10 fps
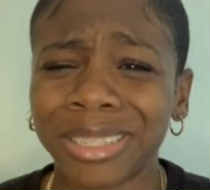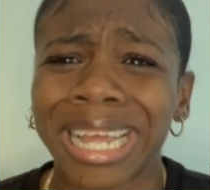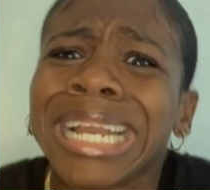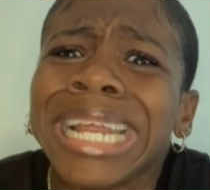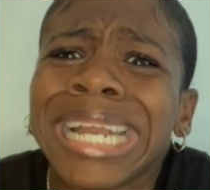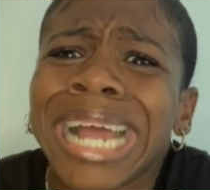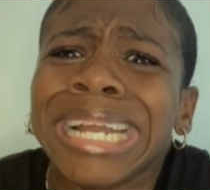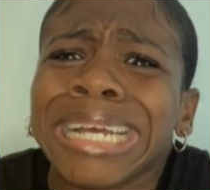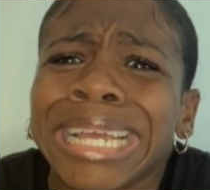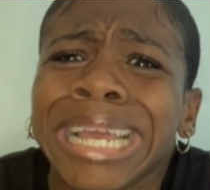like, lane nine
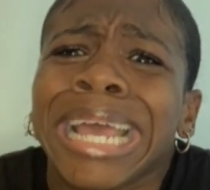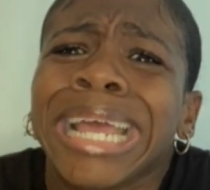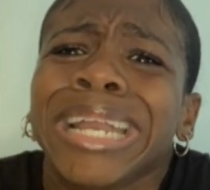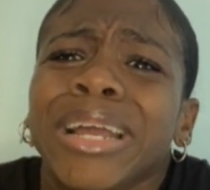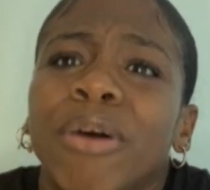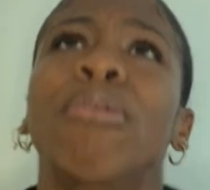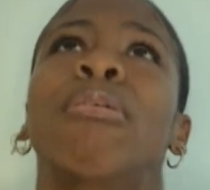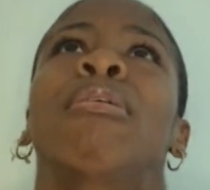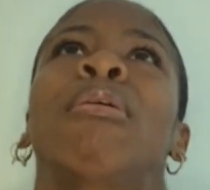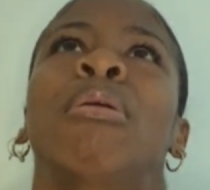again.
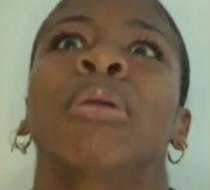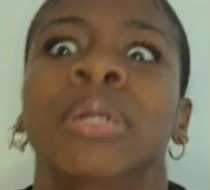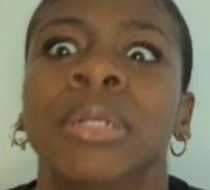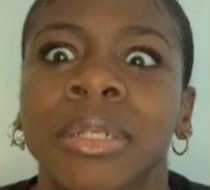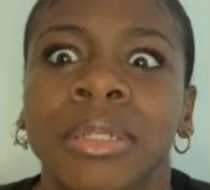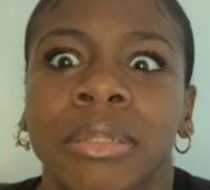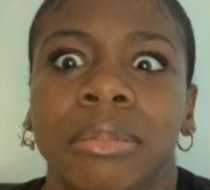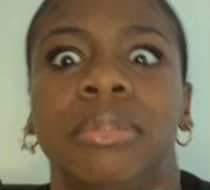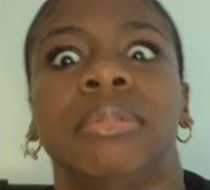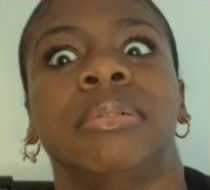Oh,
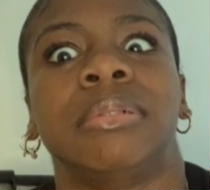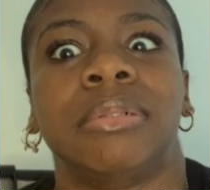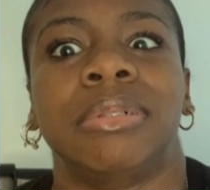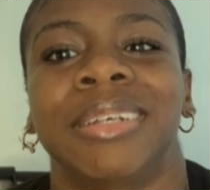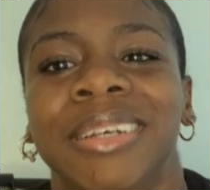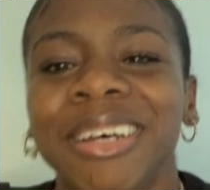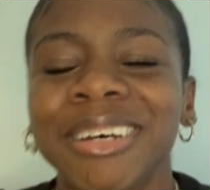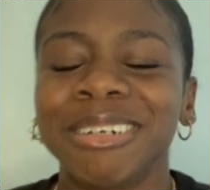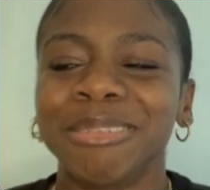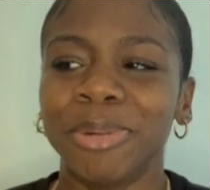oh.
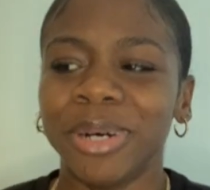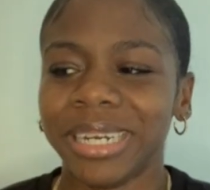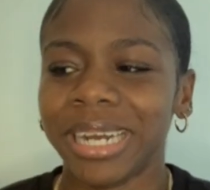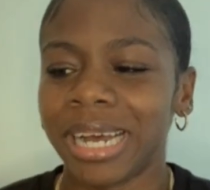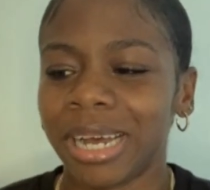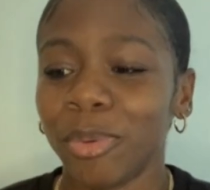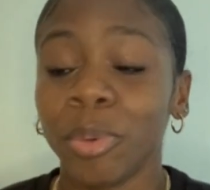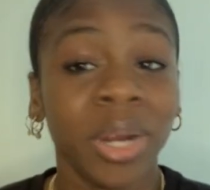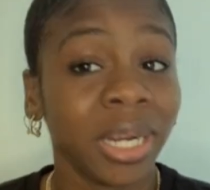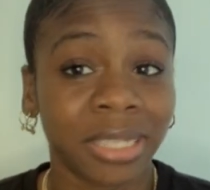But uh, we
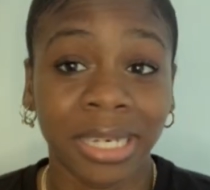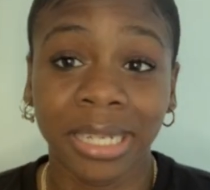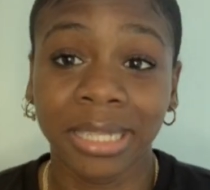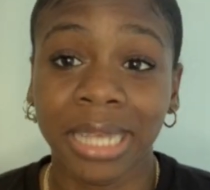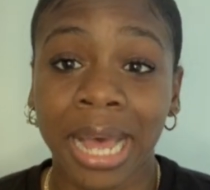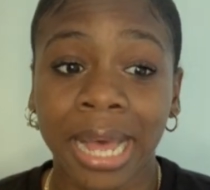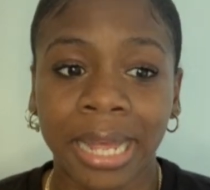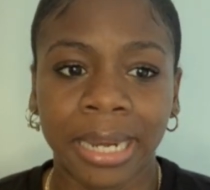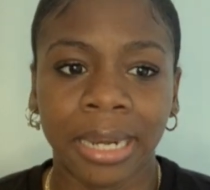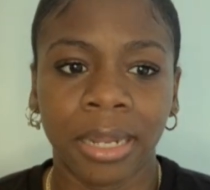worked on it,
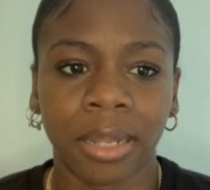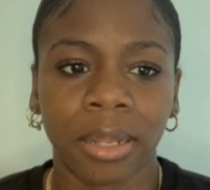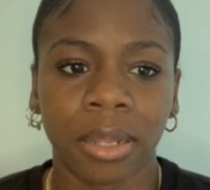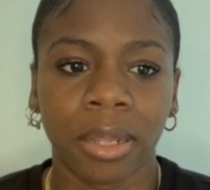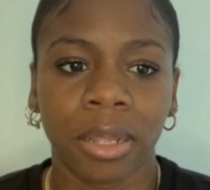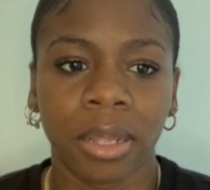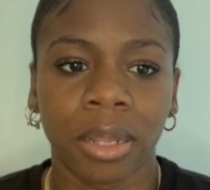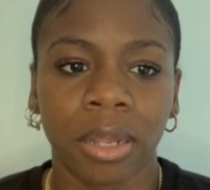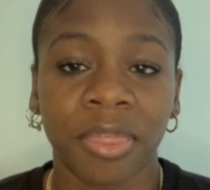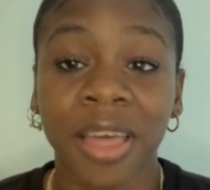and
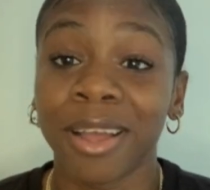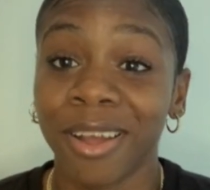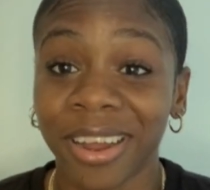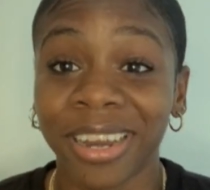thank God